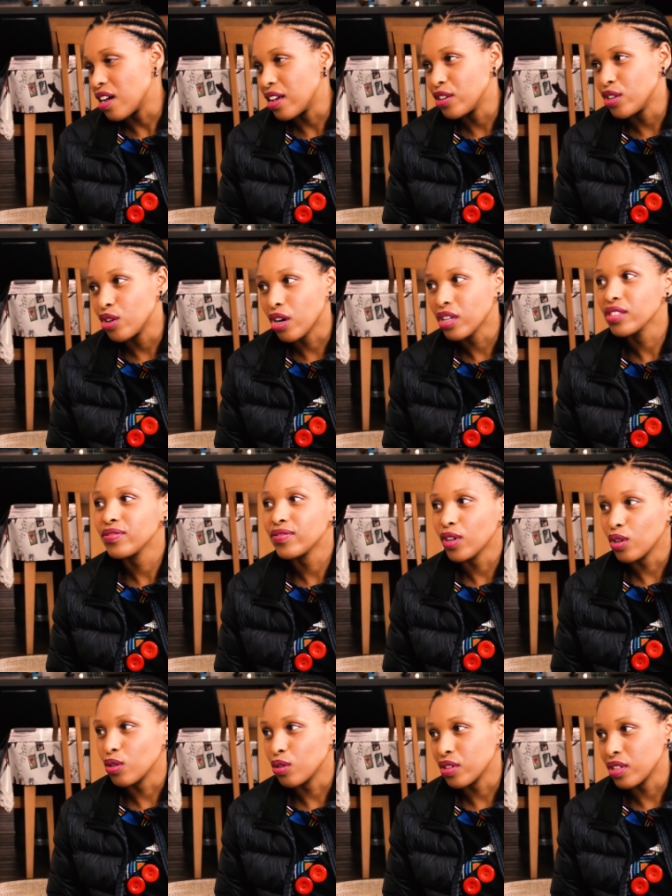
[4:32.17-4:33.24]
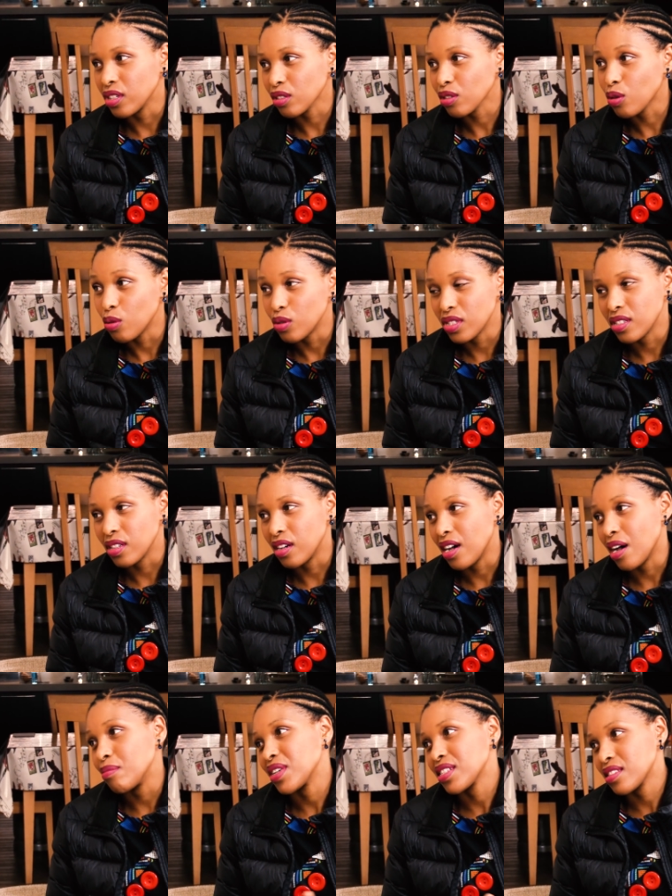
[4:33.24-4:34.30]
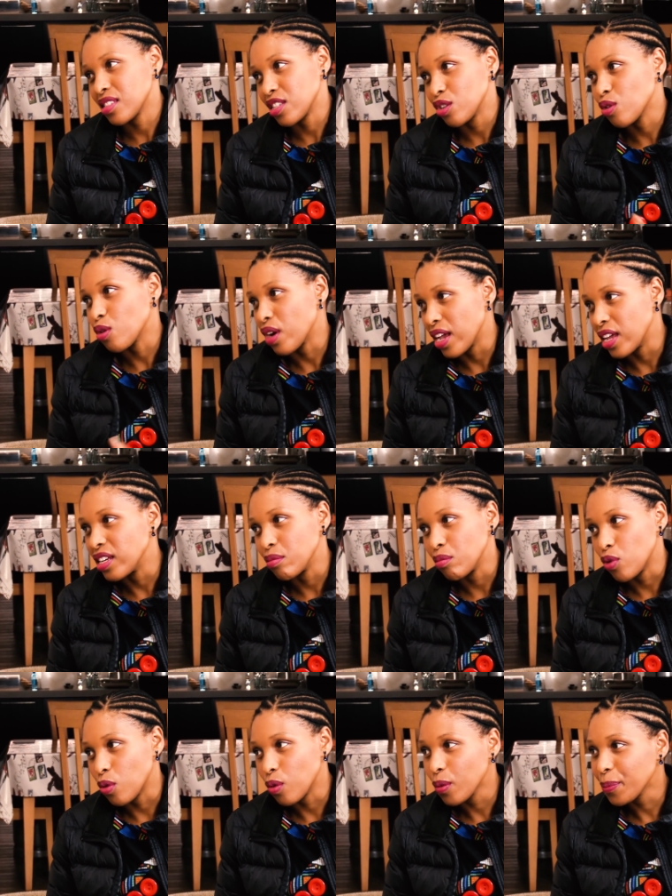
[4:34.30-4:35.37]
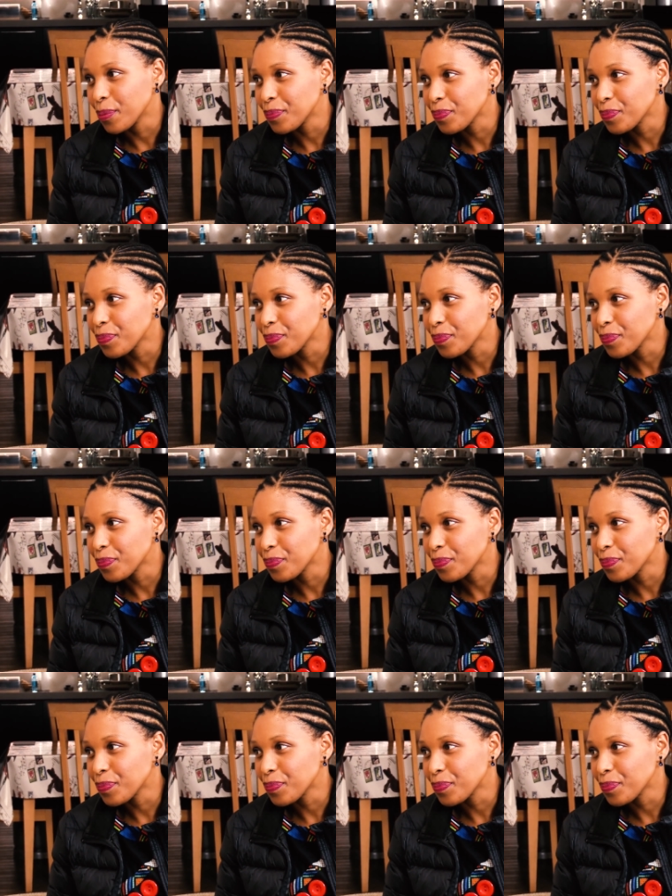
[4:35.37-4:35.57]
and not follow the Xhosa Amasiko anymore?